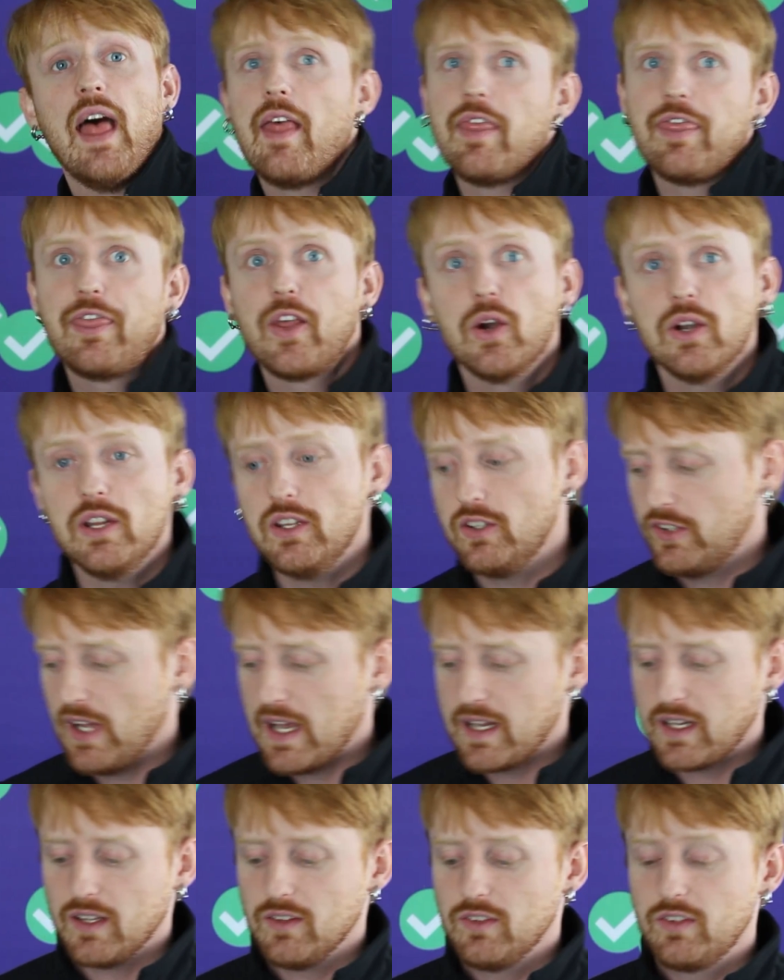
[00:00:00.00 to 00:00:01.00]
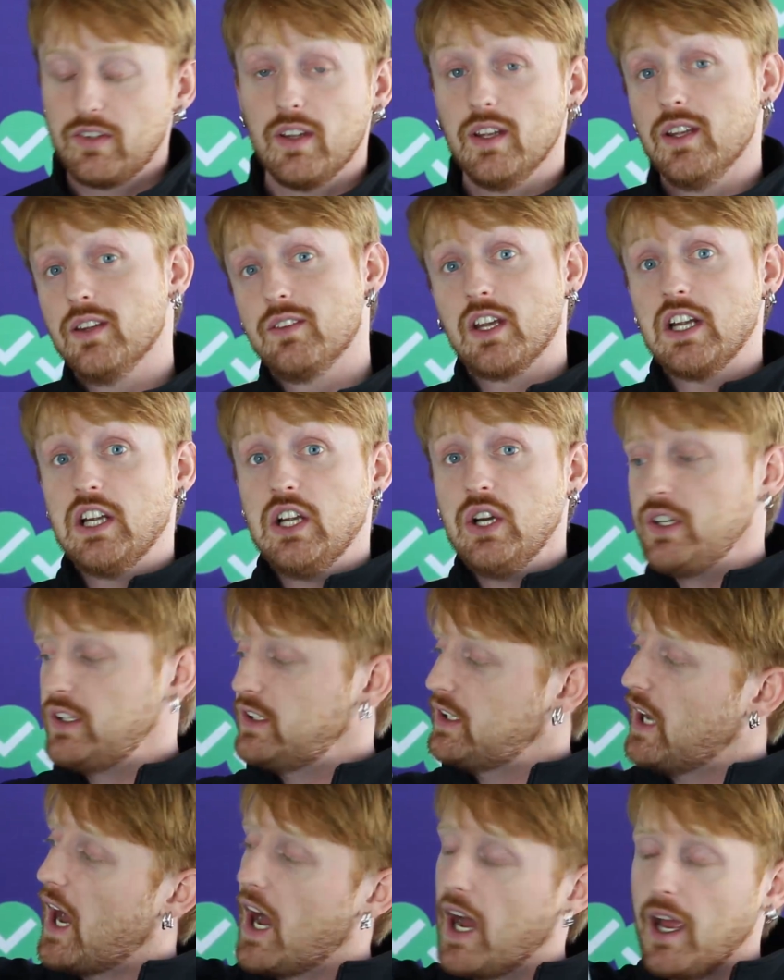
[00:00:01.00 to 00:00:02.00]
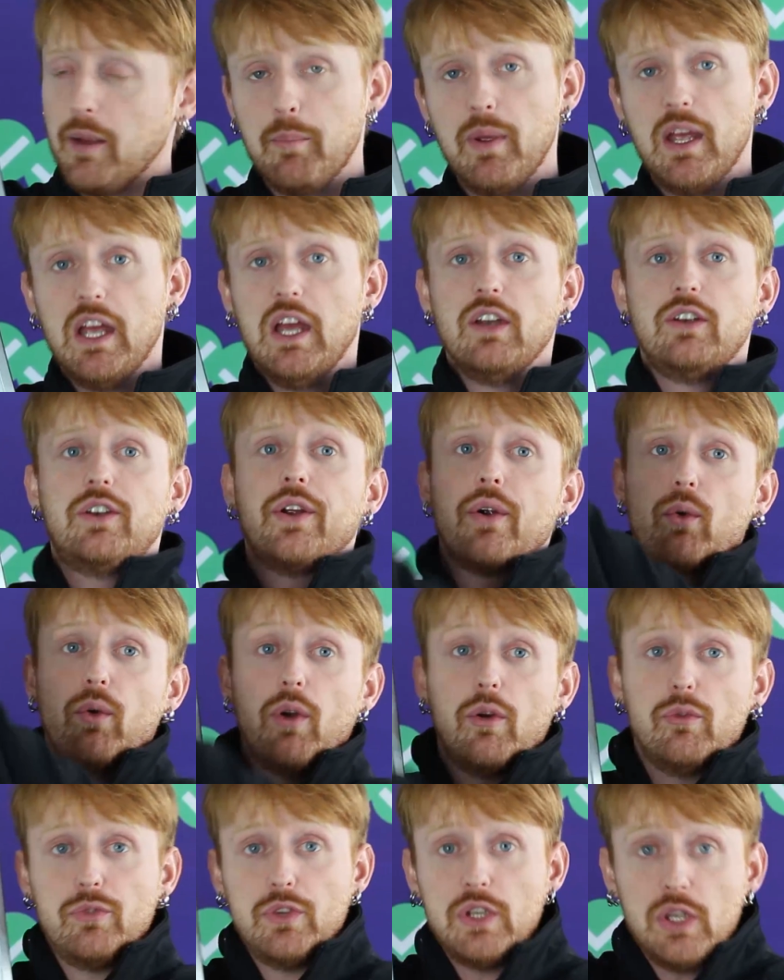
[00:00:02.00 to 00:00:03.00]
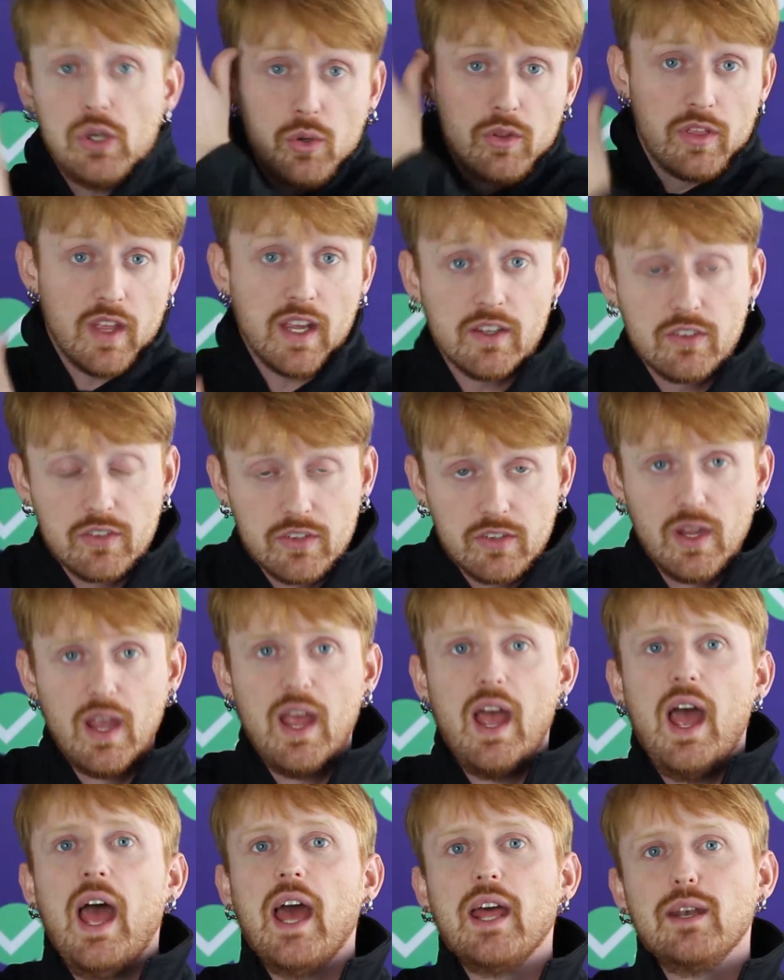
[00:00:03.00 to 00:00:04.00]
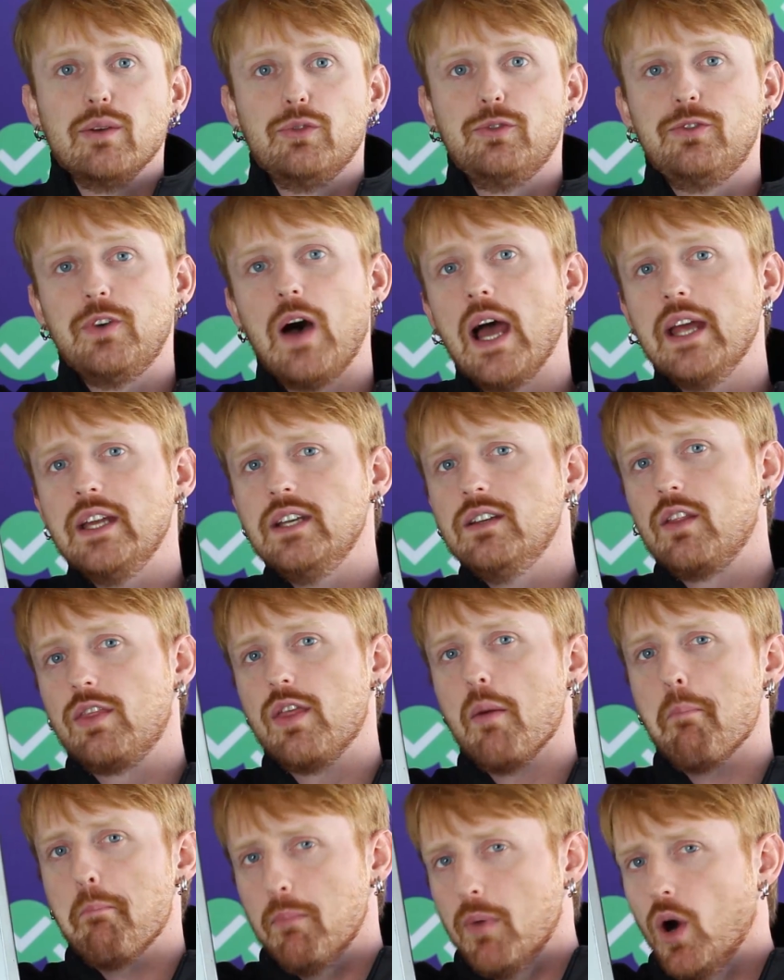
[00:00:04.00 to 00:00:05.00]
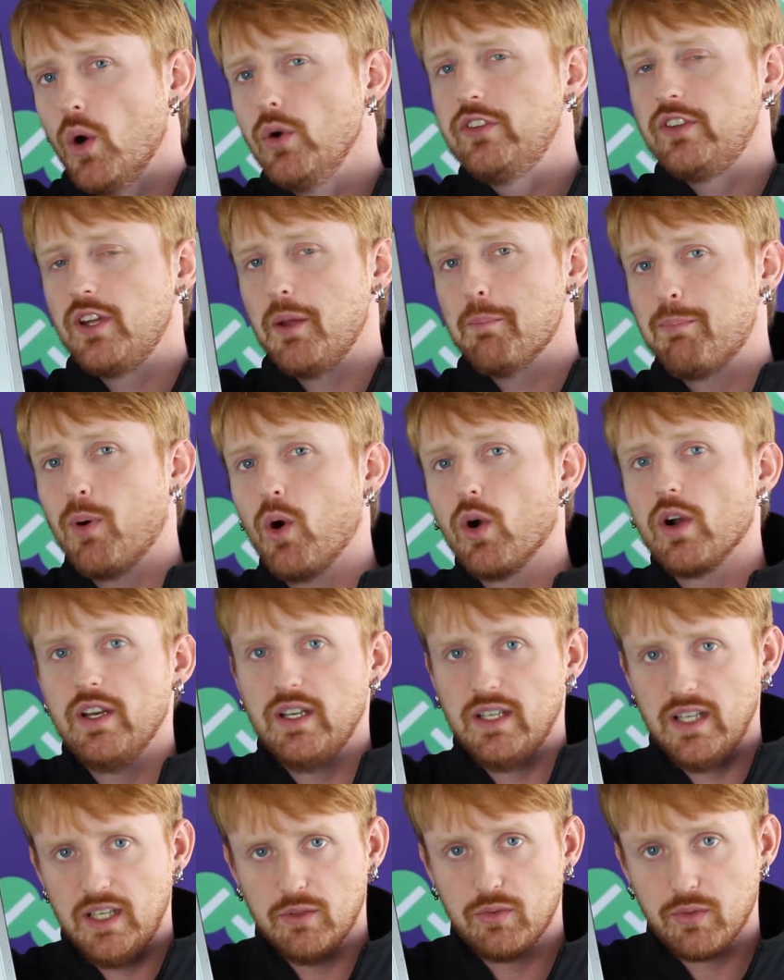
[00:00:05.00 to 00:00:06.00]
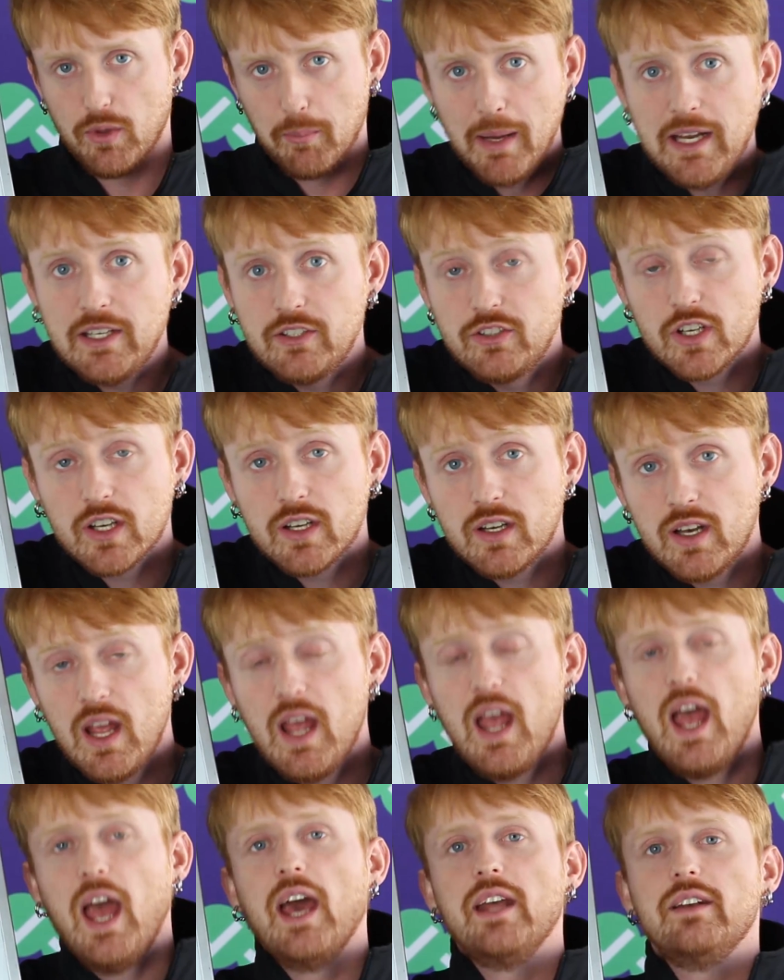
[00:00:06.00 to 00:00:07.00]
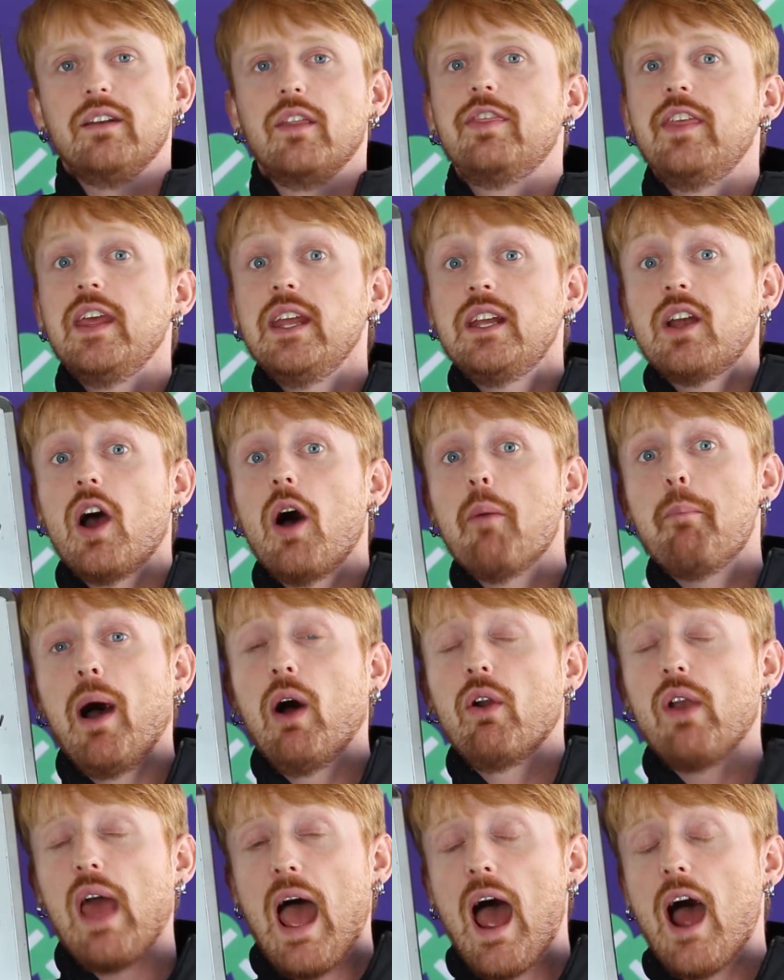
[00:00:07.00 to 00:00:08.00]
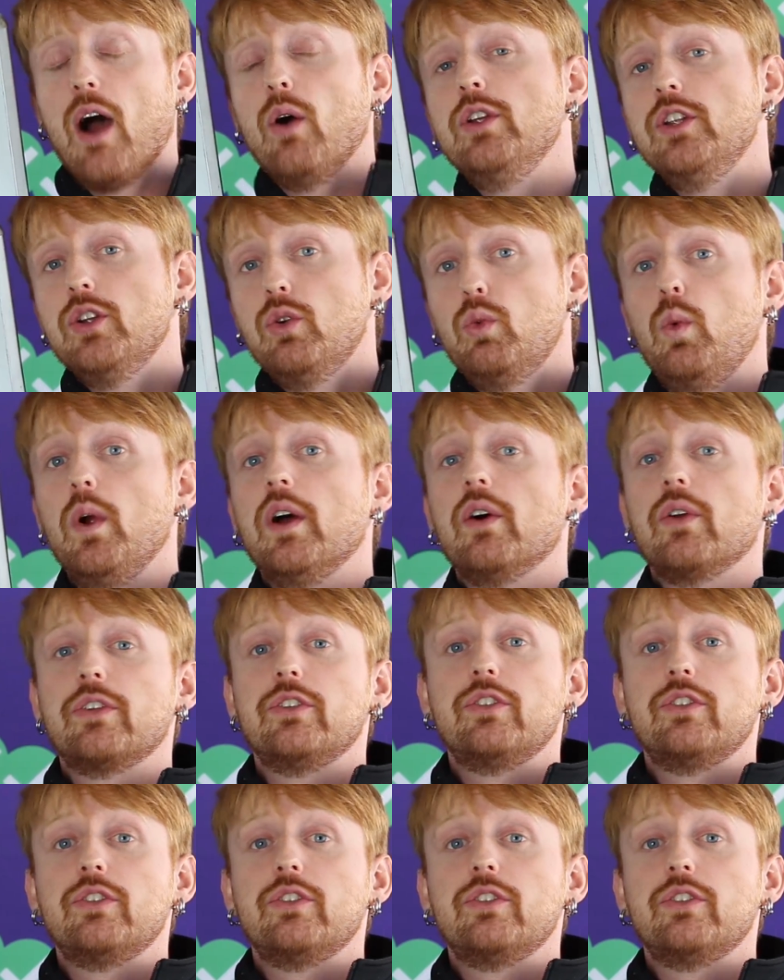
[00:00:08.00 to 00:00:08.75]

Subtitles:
that 30 seconds is a good time to review this and find the most important information and think about how you will